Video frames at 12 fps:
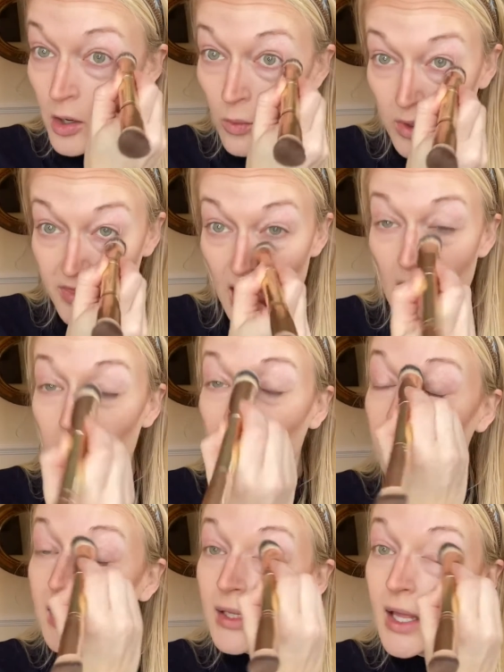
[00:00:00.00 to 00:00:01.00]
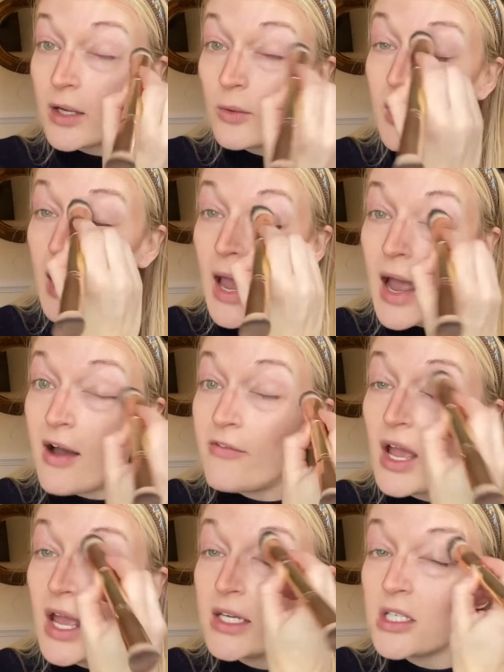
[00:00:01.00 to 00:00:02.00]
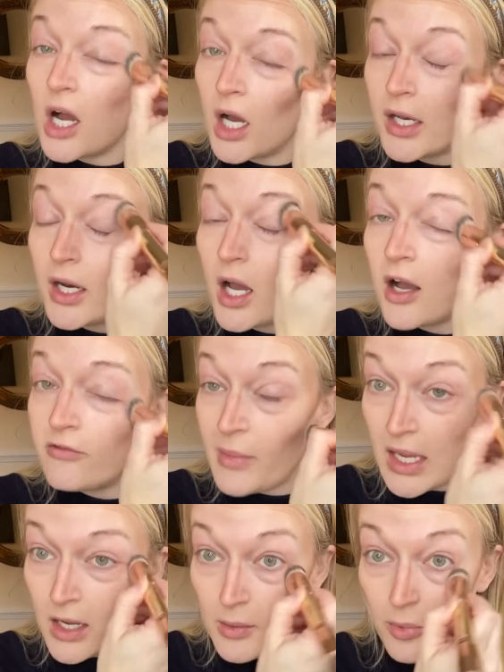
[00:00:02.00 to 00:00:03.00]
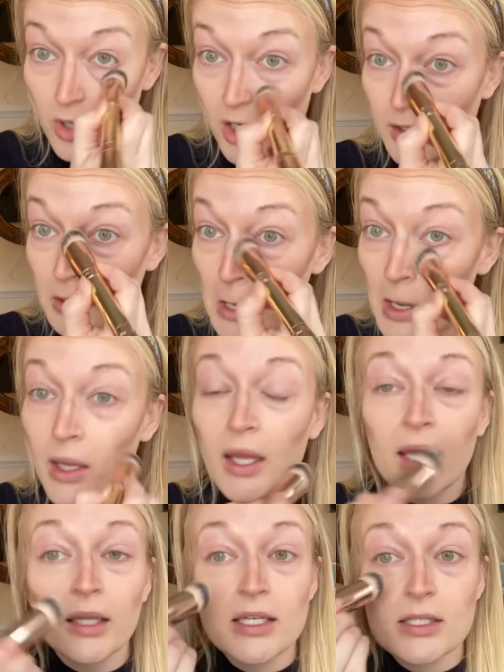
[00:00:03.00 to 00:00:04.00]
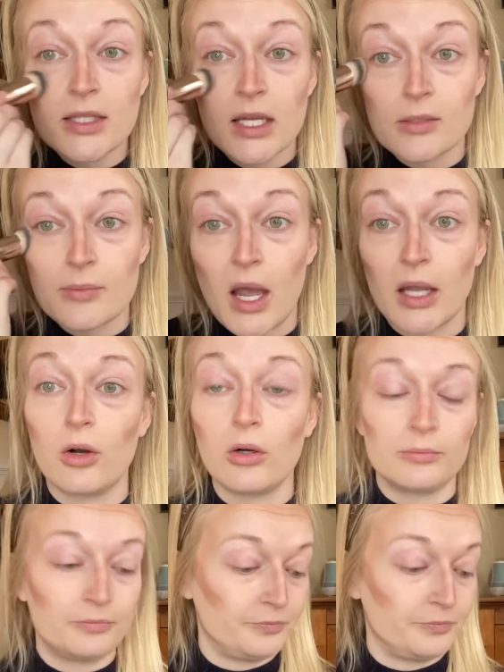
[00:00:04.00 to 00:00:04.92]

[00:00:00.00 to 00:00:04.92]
without looking like we have a ton of makeup on. At least that's my goal.